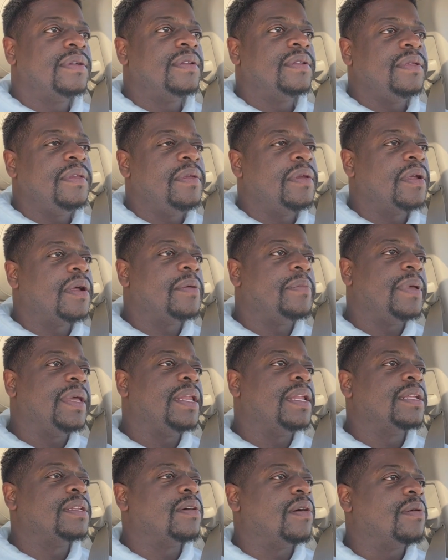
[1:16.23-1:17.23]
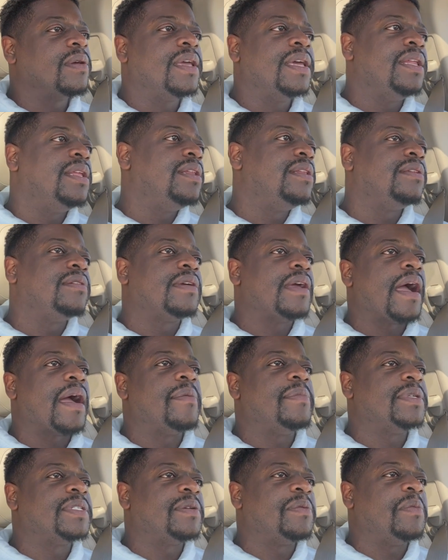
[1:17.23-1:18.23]
you know what I mean? And don't get in the
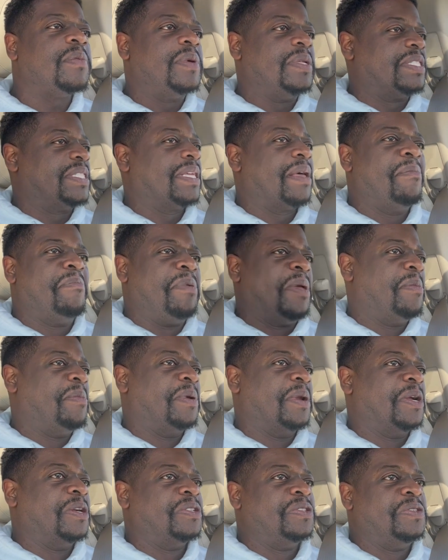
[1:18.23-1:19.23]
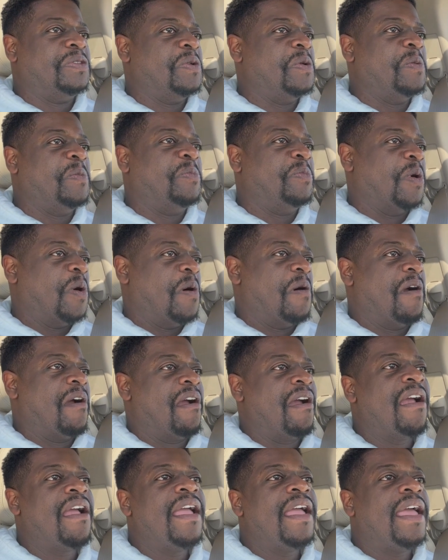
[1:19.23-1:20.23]
comments of, well, some people are too
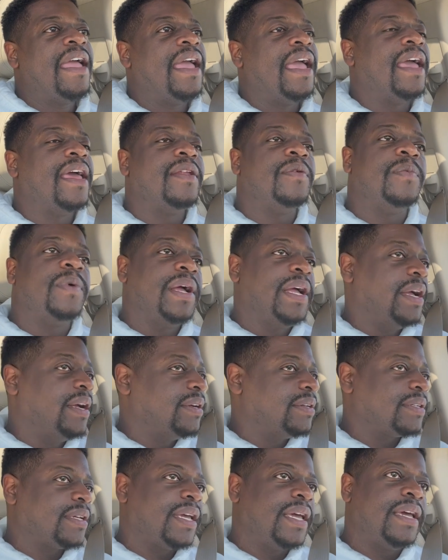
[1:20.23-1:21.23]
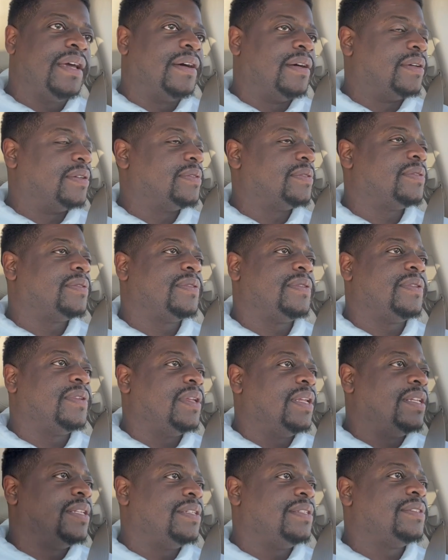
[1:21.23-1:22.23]
poor. And, well, hell,
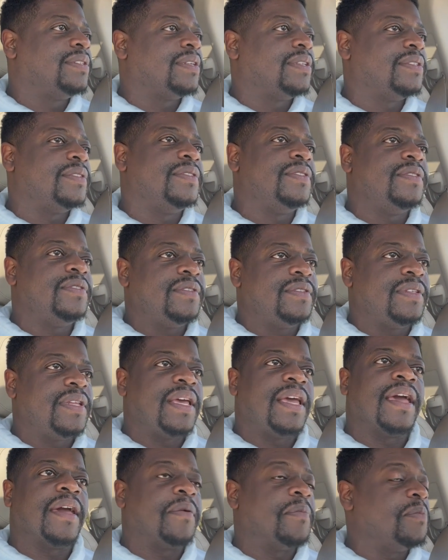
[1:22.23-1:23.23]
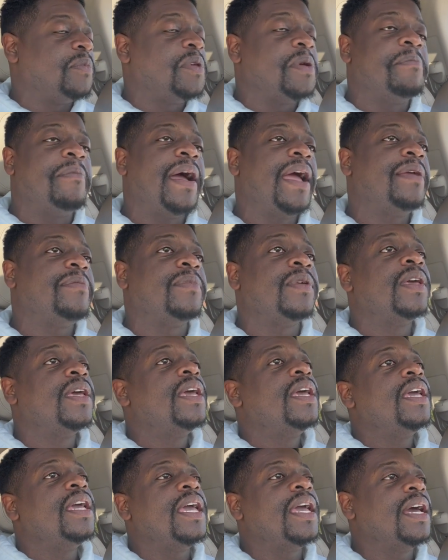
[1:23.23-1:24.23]
yeah, you might be.
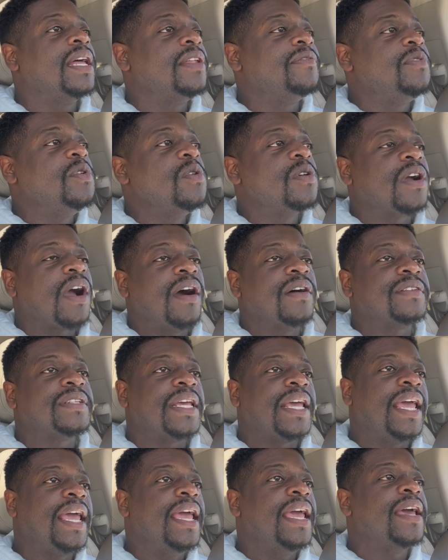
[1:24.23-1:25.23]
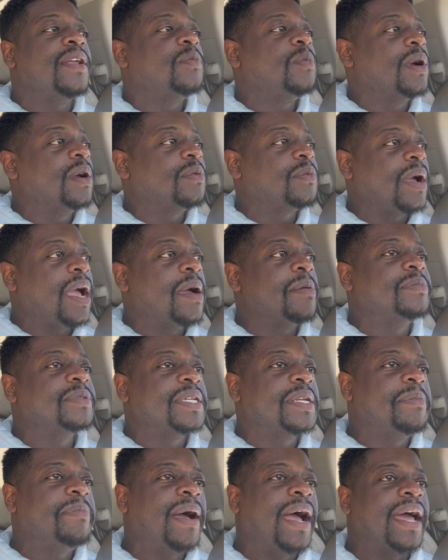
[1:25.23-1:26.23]
Hell, if you caught the head, well, what happened to
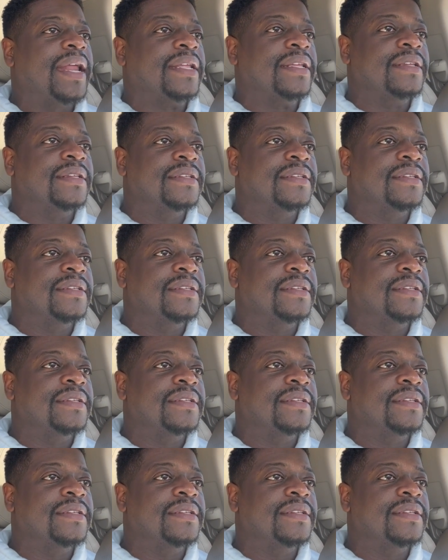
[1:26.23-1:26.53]
the body?